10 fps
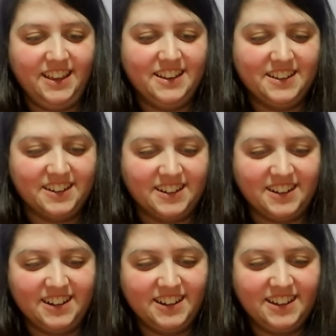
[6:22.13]

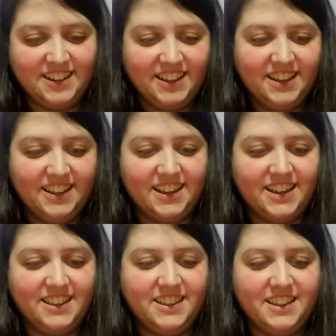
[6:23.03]
Aww.
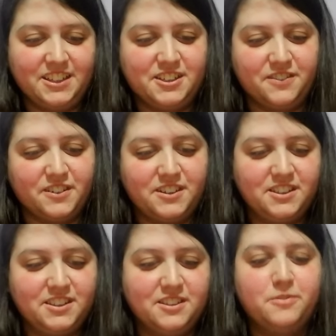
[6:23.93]
And the
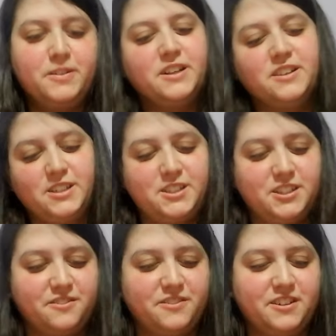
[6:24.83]
introverts, the real
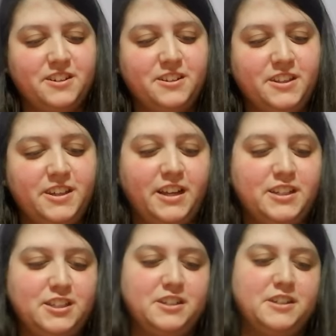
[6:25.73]
introvert, the
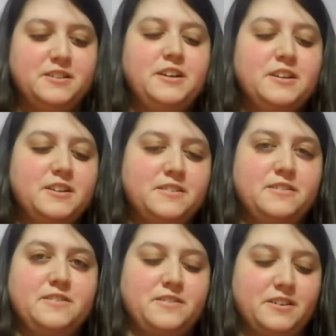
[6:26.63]

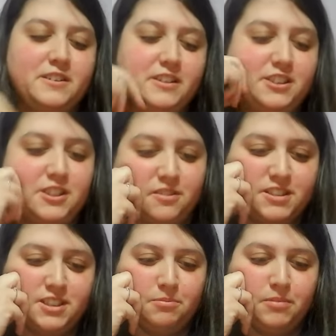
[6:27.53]
extrovert showing
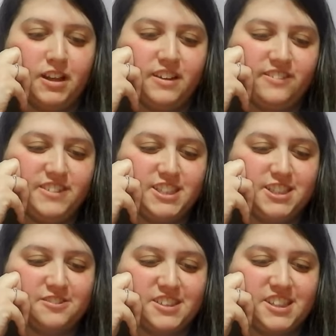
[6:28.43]
some love.
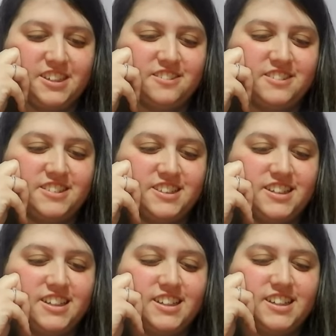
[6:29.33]
So cute.
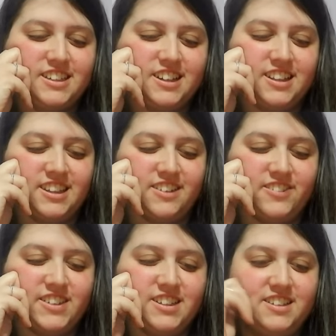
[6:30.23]
I love
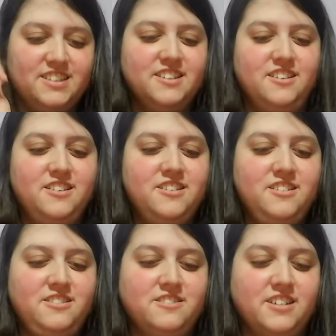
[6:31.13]
it.
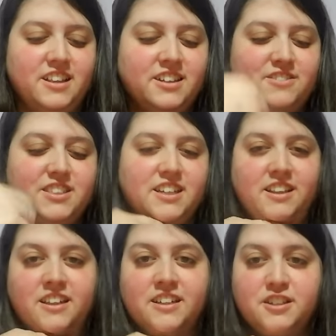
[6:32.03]
I love seeing
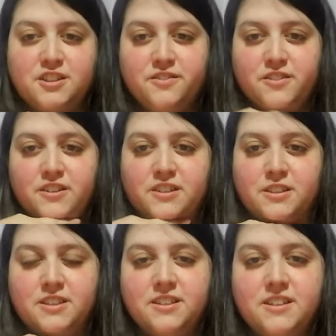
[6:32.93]
the
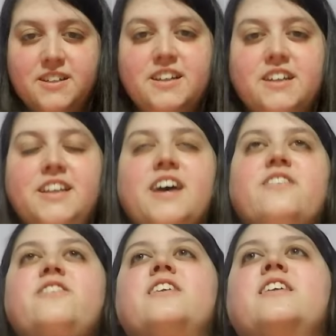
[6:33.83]
introverts.
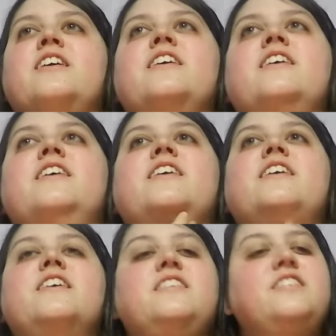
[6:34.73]
Definitely,
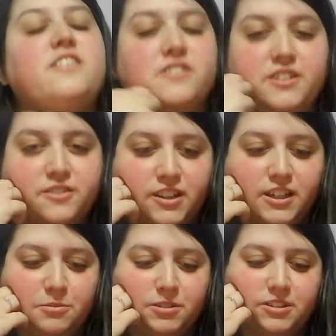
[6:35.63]
definitely
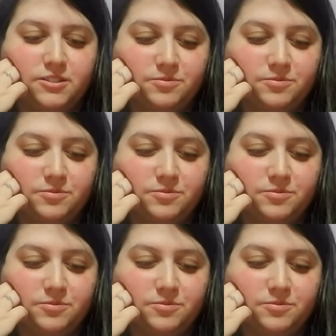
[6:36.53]
relatable.